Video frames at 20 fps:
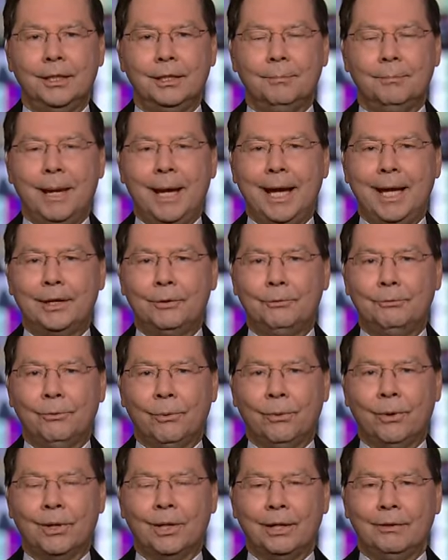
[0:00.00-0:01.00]

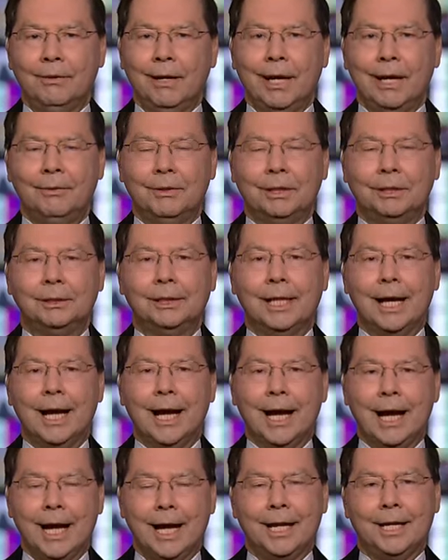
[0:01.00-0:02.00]
Manafort of having
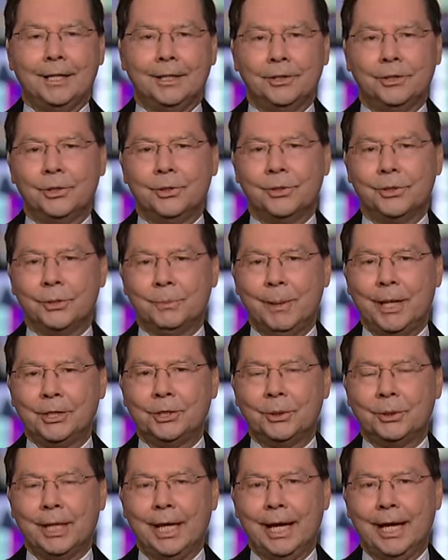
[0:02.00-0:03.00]
lied to the
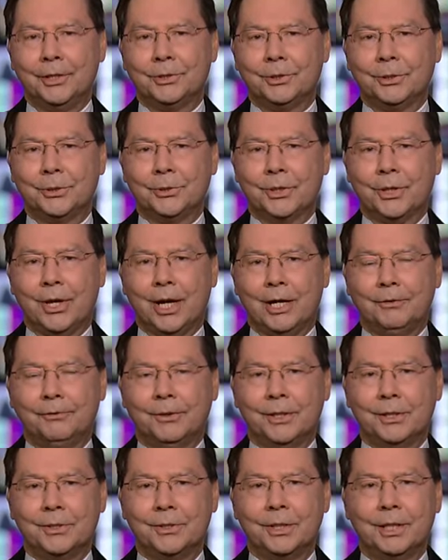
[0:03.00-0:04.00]
special counsel's
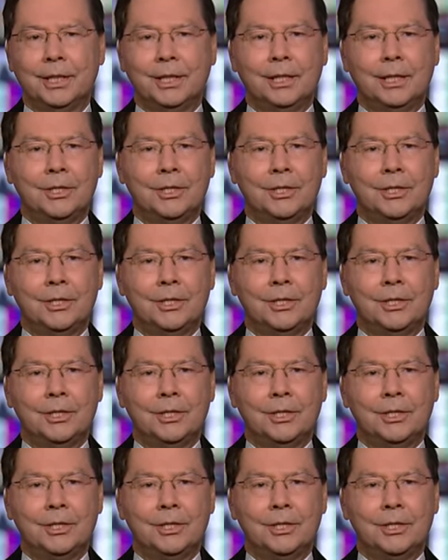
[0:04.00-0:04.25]
office